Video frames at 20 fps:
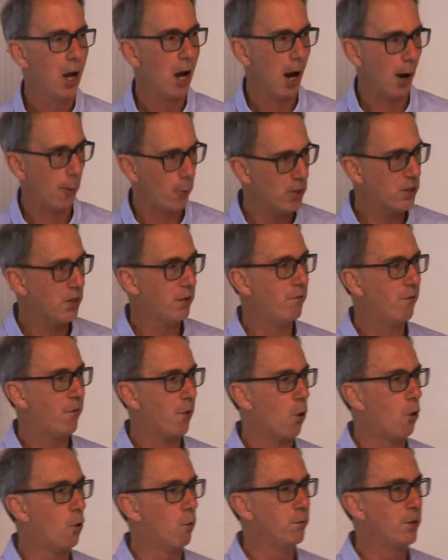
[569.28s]
I was
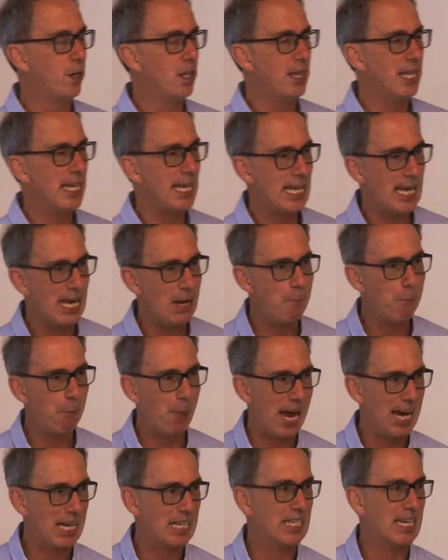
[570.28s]
involved in the
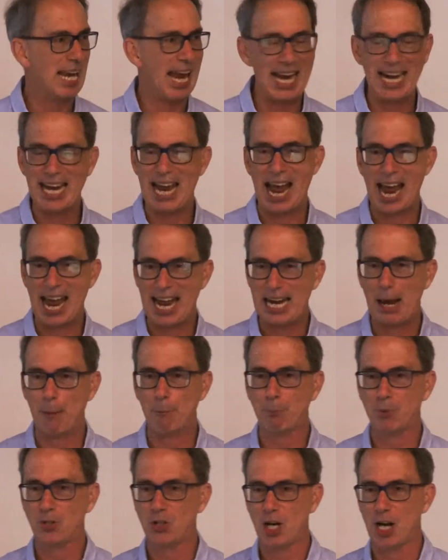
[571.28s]
impact and
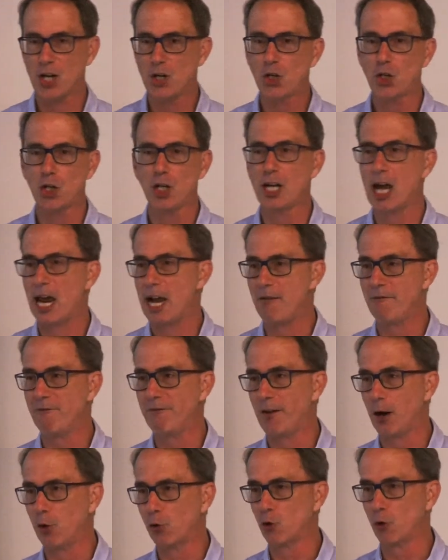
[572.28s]
adaptation and
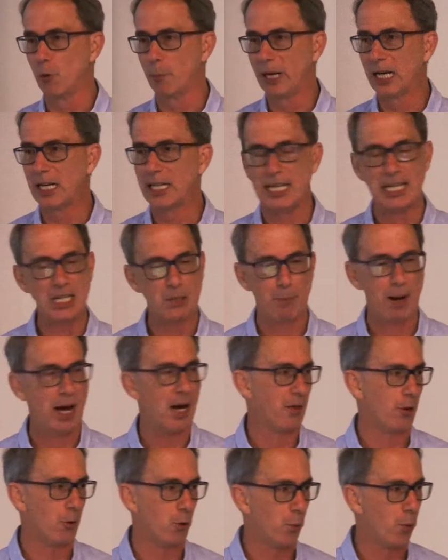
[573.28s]
vulnerabilities
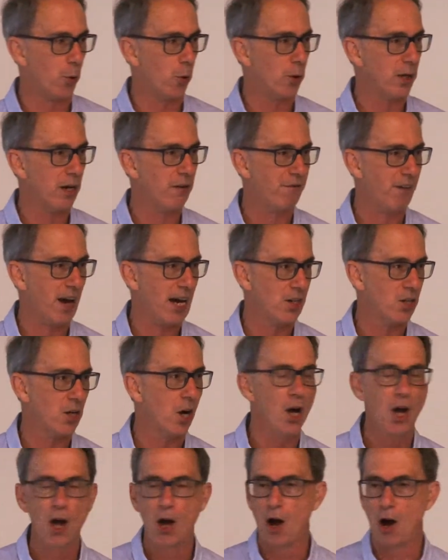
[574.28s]
part of the report. In fact,
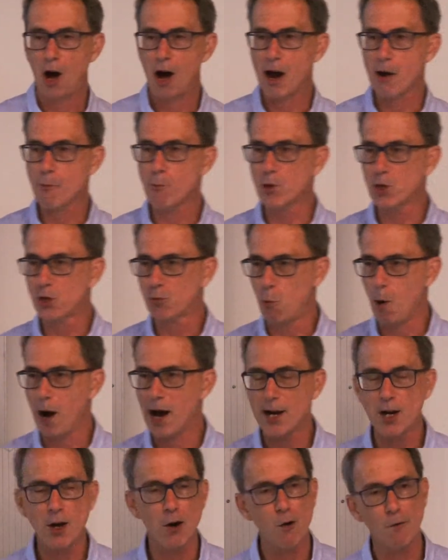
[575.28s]
I was
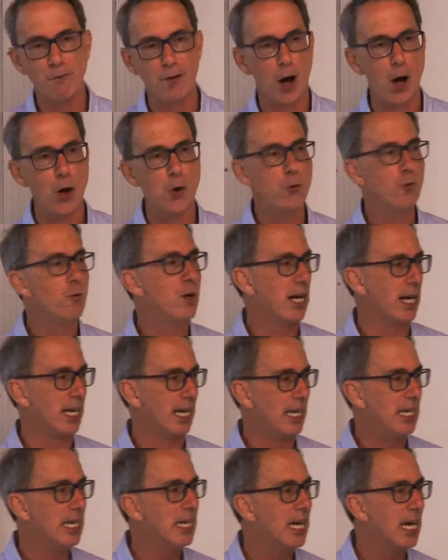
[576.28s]
one of
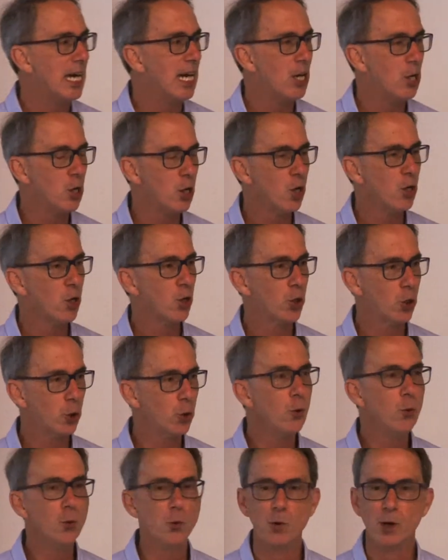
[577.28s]
only
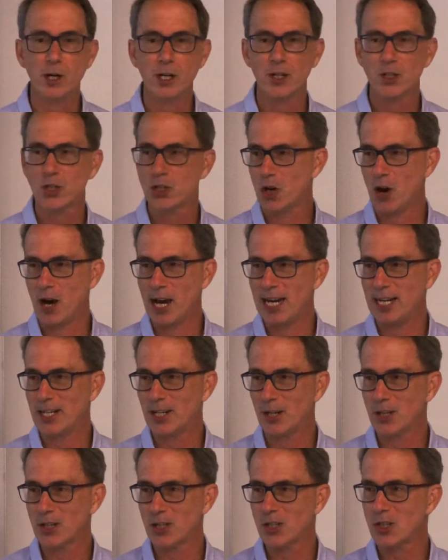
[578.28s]
two
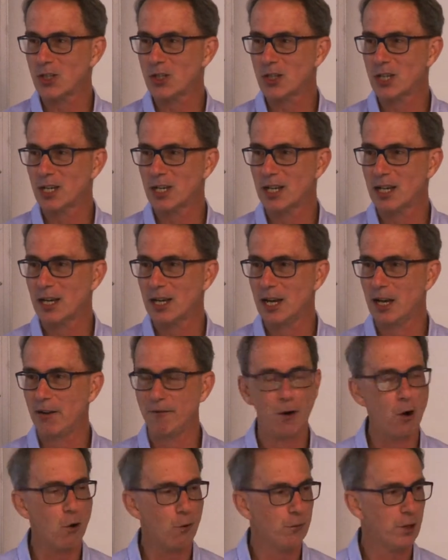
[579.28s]
scientists
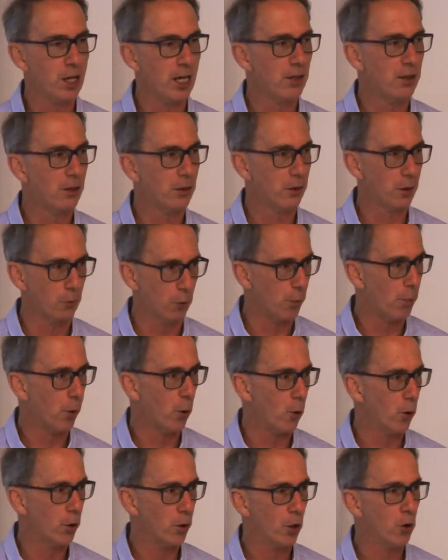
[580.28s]
involved in the
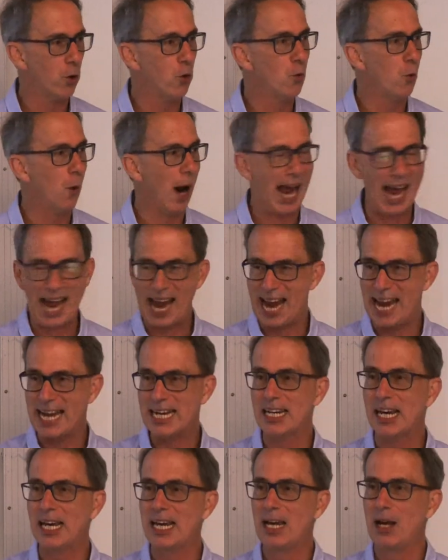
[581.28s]
report who
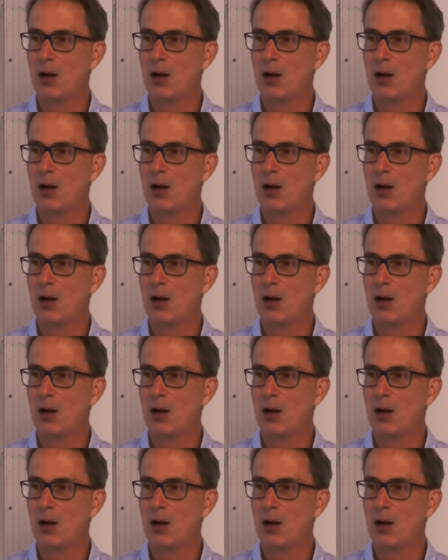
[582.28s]
had